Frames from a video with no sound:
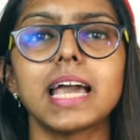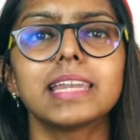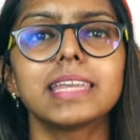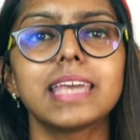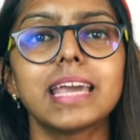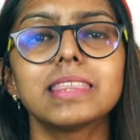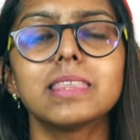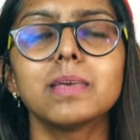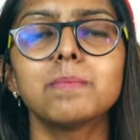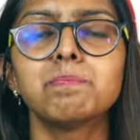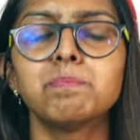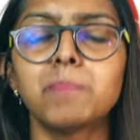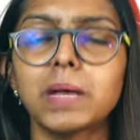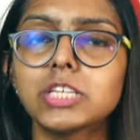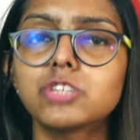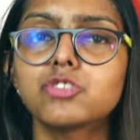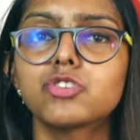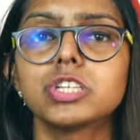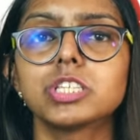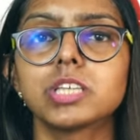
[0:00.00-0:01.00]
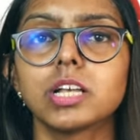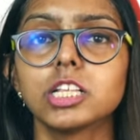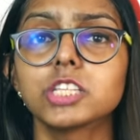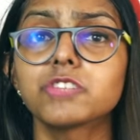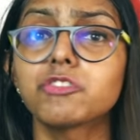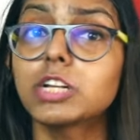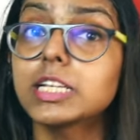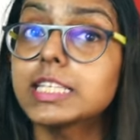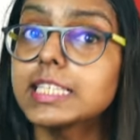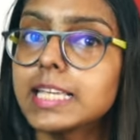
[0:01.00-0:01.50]
and get the best results
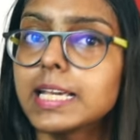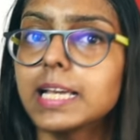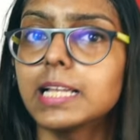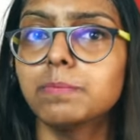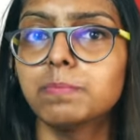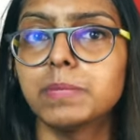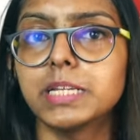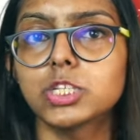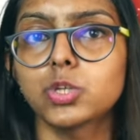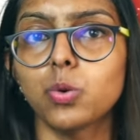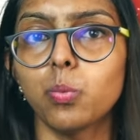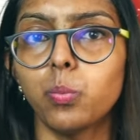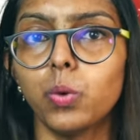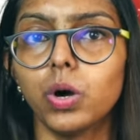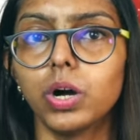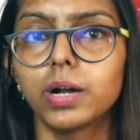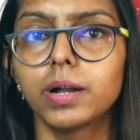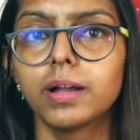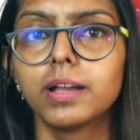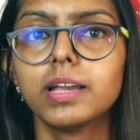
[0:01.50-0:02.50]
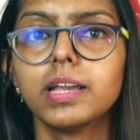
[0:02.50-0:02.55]
for a single piece of work.